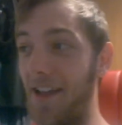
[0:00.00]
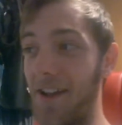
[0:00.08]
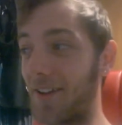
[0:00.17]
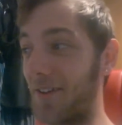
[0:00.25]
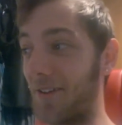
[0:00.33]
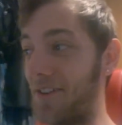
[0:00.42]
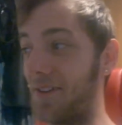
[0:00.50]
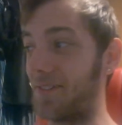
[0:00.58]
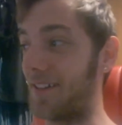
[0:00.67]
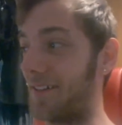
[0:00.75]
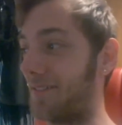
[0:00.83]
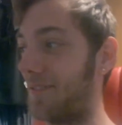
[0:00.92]
God knows
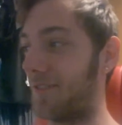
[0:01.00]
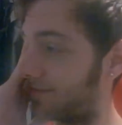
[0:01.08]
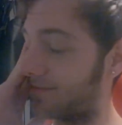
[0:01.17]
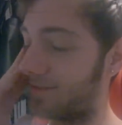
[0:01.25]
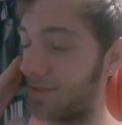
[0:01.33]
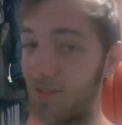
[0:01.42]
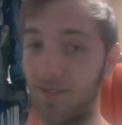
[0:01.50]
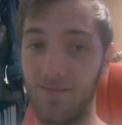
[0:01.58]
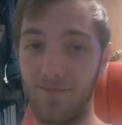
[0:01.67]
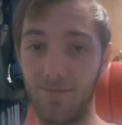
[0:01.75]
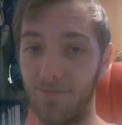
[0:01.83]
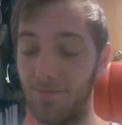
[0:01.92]
how. All right.
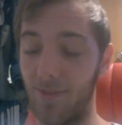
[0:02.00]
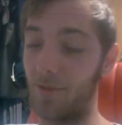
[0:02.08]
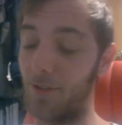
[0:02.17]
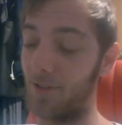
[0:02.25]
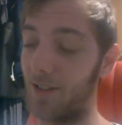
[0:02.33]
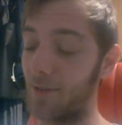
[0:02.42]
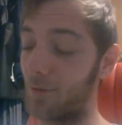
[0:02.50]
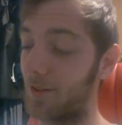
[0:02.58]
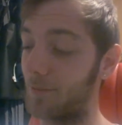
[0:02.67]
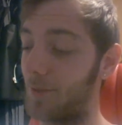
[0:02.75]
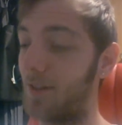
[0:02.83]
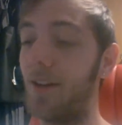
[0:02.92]
Maybe not that quick,
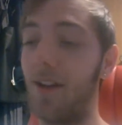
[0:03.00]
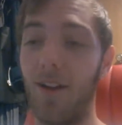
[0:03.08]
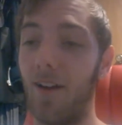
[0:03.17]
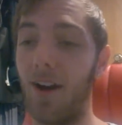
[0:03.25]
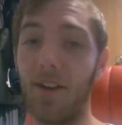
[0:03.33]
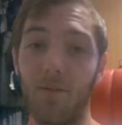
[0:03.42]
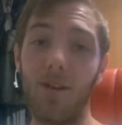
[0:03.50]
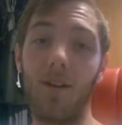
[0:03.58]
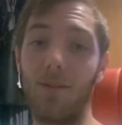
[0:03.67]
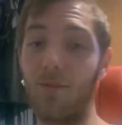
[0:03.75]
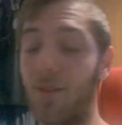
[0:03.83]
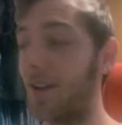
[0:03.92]
but I don't know,
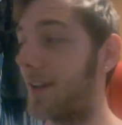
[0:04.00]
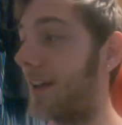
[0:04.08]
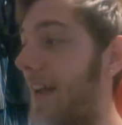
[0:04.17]
right?